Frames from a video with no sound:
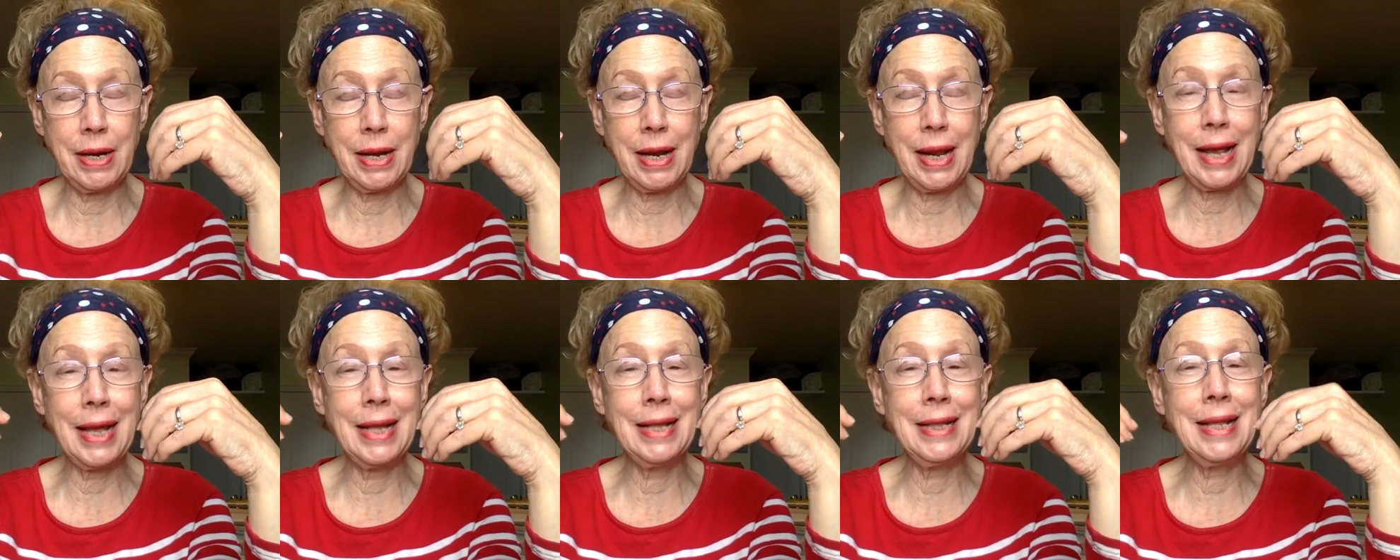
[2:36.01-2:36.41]

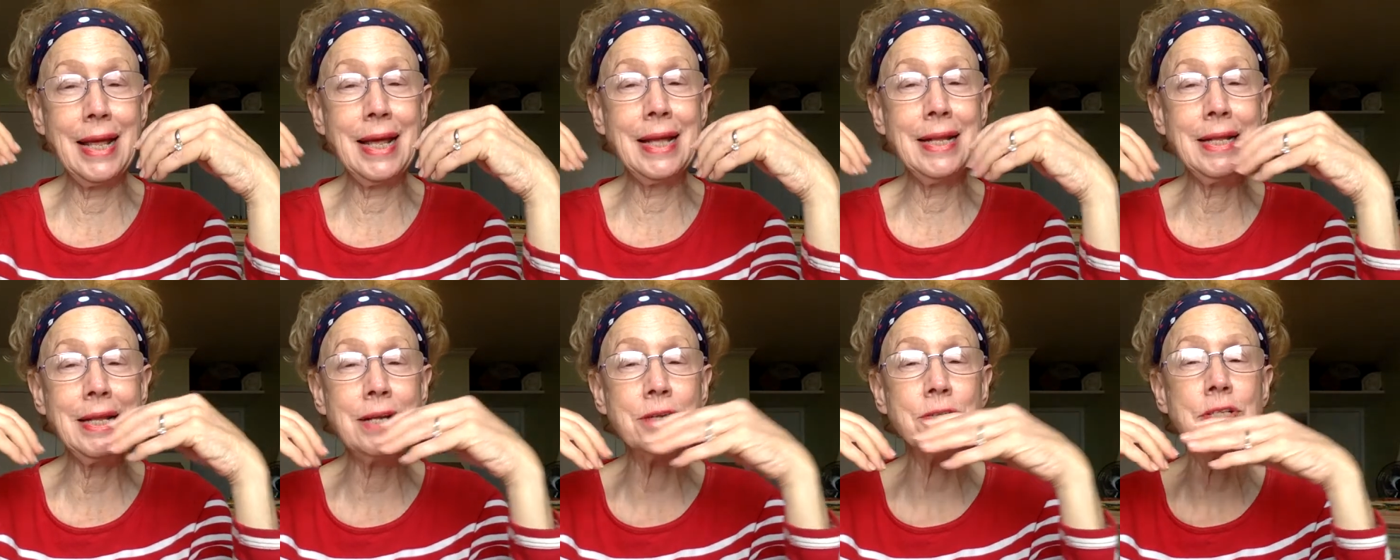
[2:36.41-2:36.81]
And
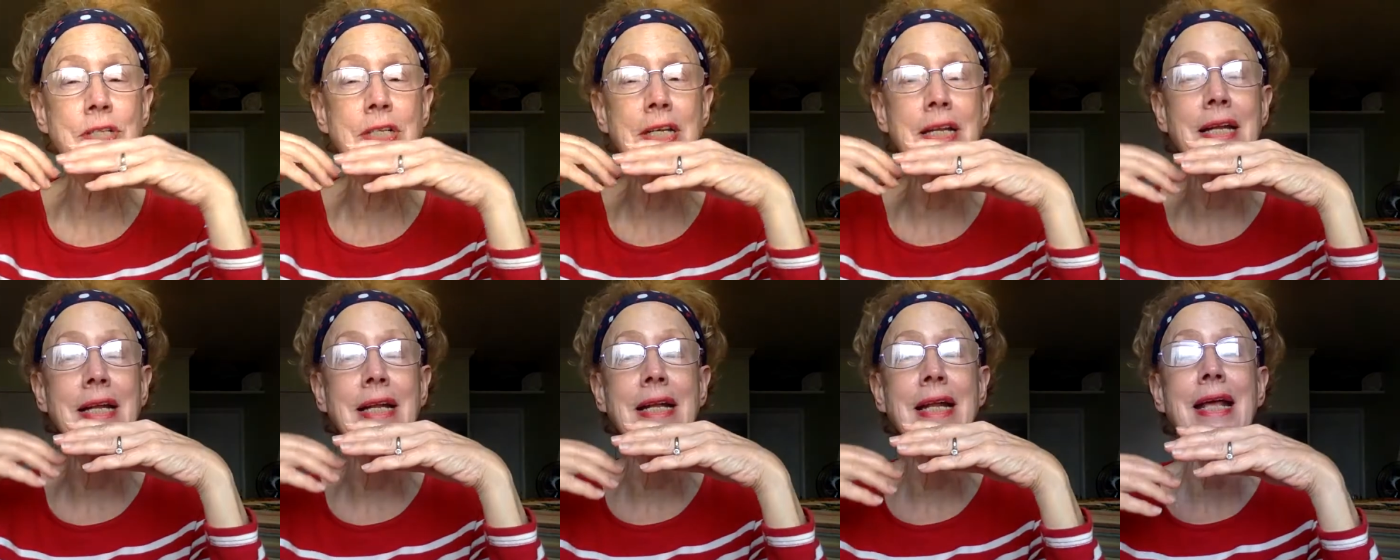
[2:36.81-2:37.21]
then there's
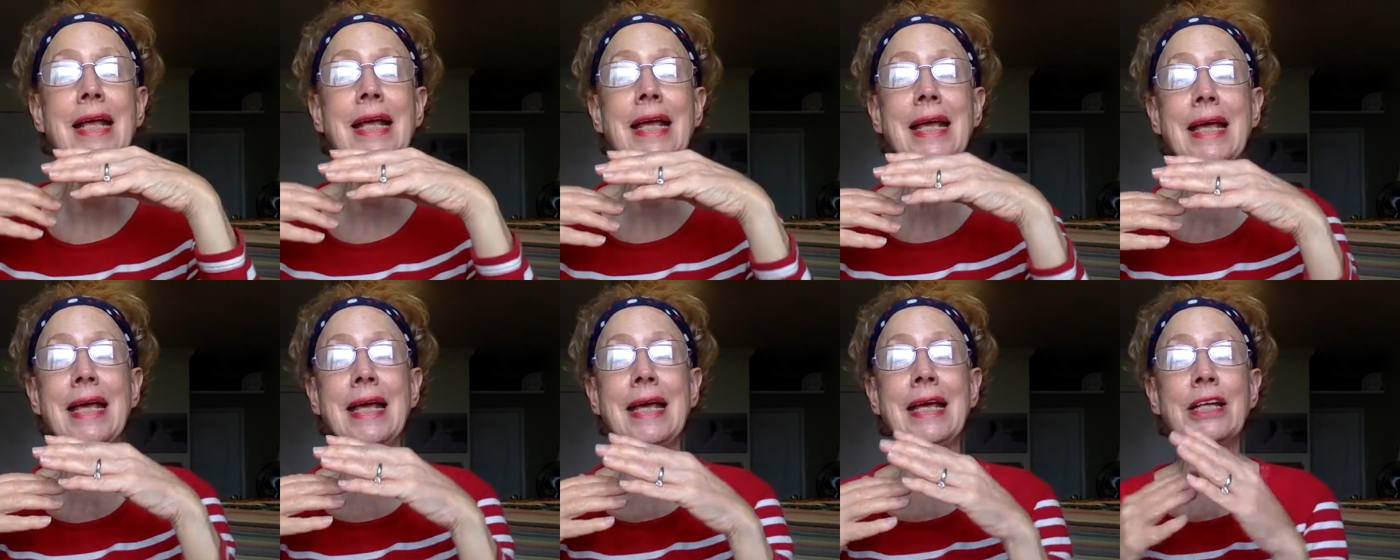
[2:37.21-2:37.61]
an
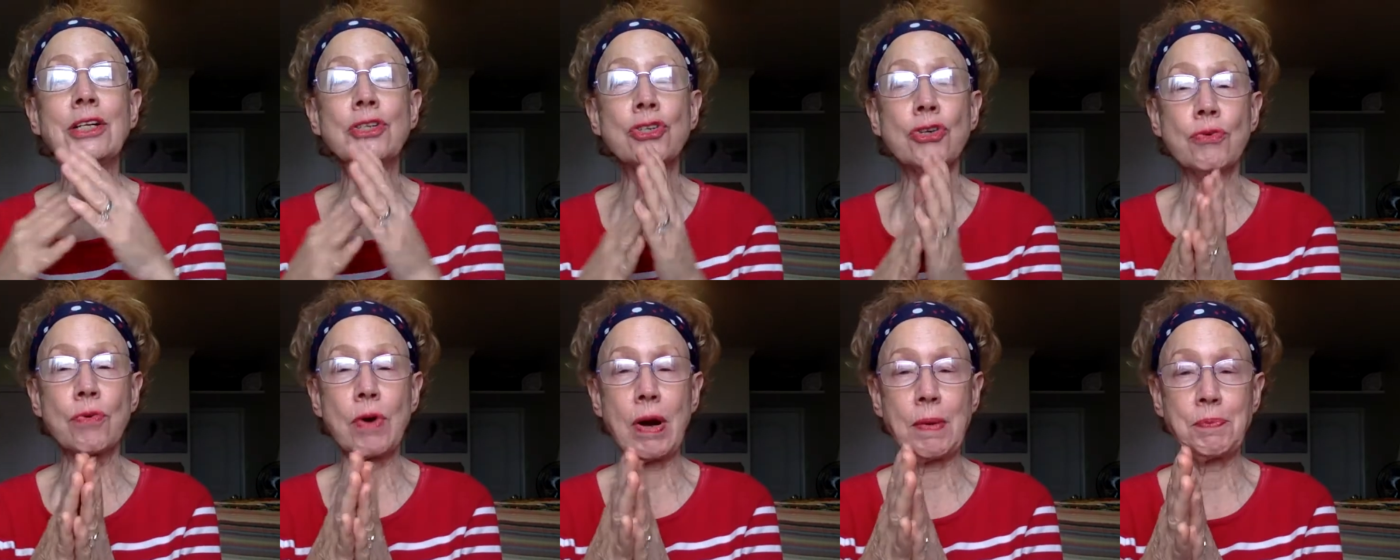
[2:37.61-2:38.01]

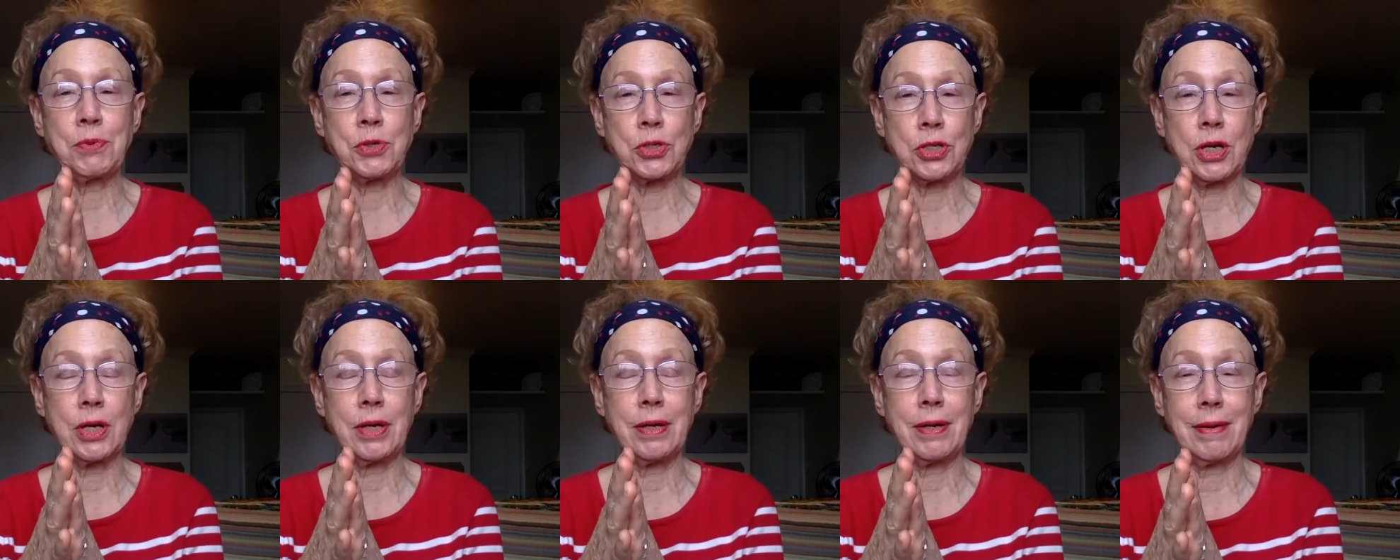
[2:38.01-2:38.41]

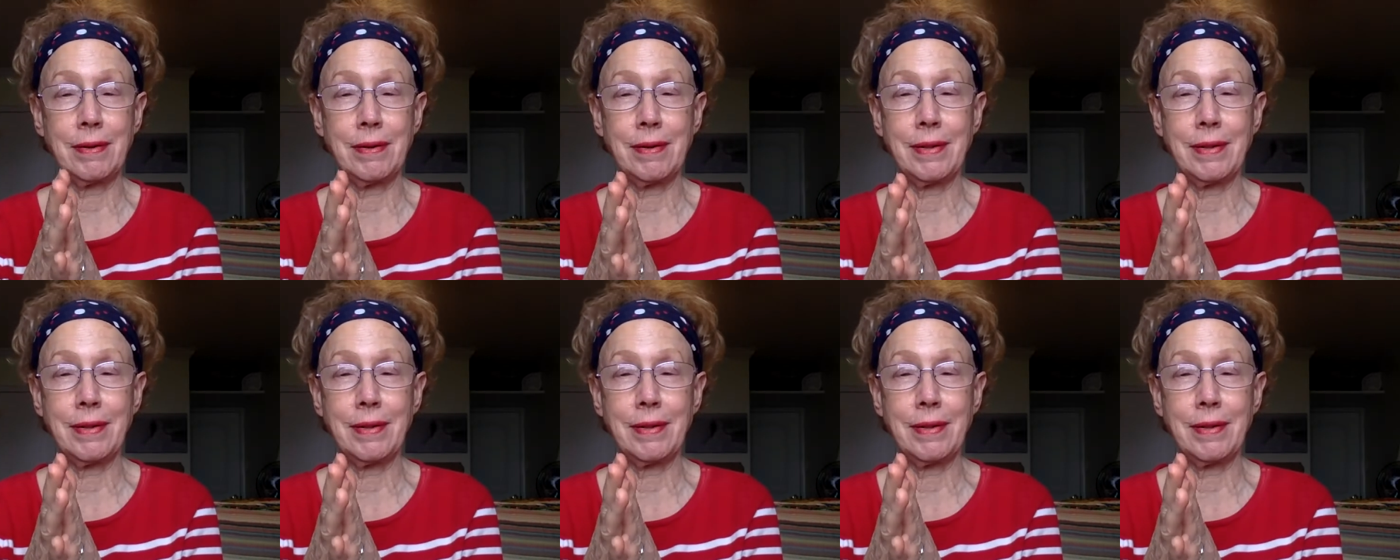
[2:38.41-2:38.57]
interruption.